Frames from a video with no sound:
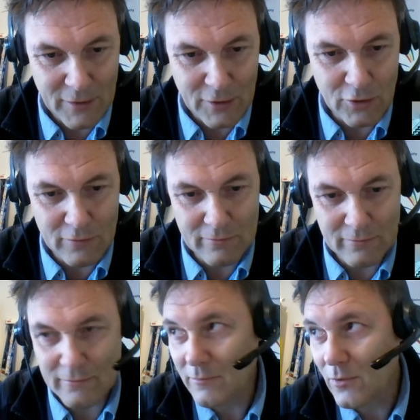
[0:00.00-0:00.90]
Good
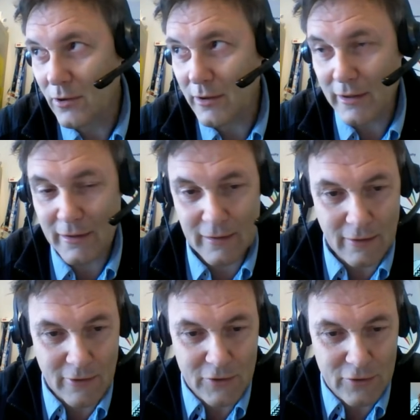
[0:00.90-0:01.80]
morning
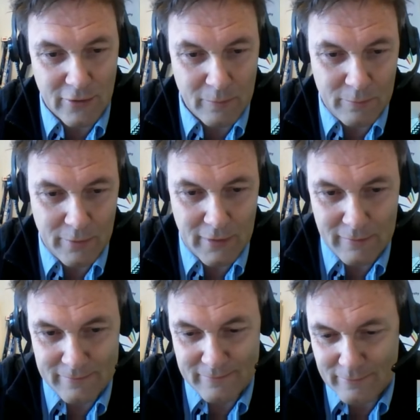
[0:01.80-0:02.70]
here in Europe,
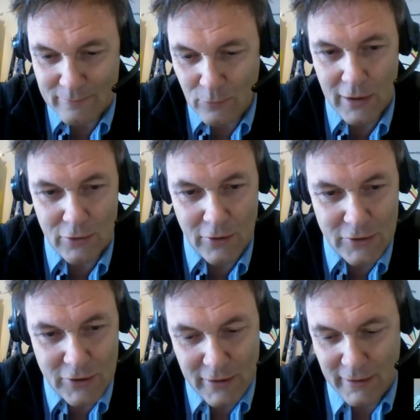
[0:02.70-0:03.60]
boa
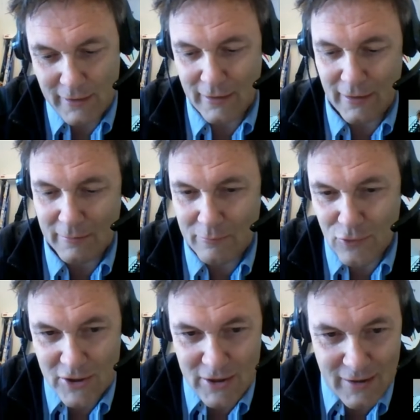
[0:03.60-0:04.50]
noite in
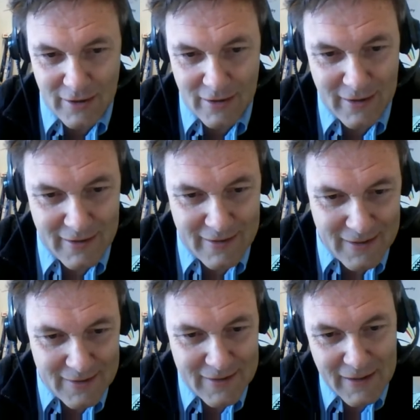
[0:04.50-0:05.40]
Brazil,
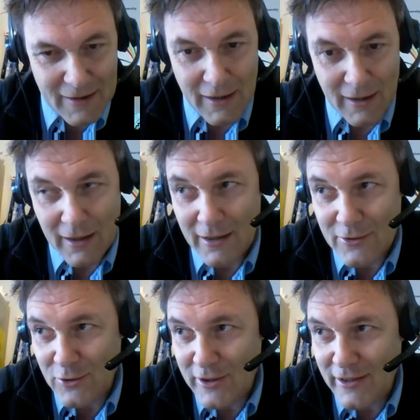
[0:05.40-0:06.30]
and
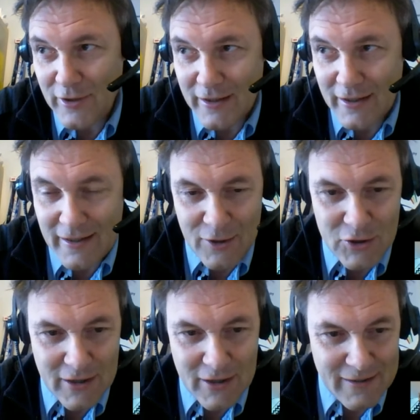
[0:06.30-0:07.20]
good evening in
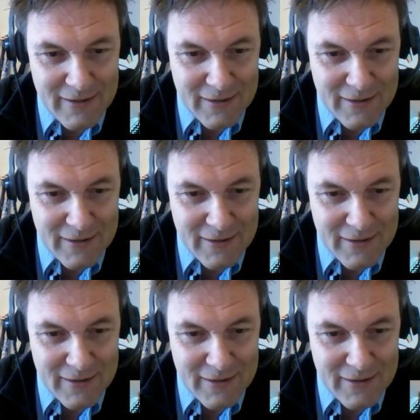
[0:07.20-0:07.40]
Asia.